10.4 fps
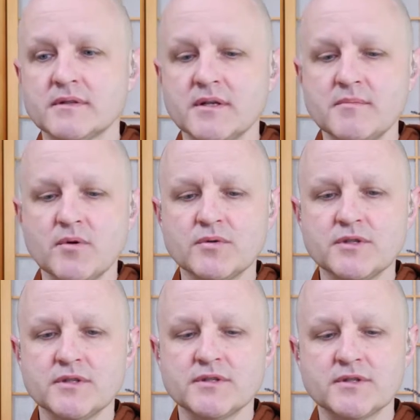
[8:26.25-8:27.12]

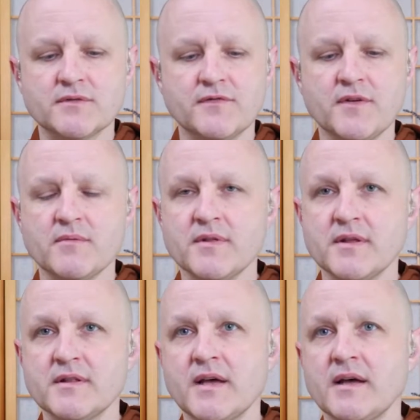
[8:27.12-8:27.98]
emotions fit
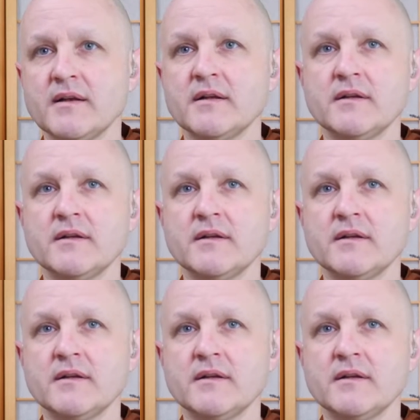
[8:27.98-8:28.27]
within that,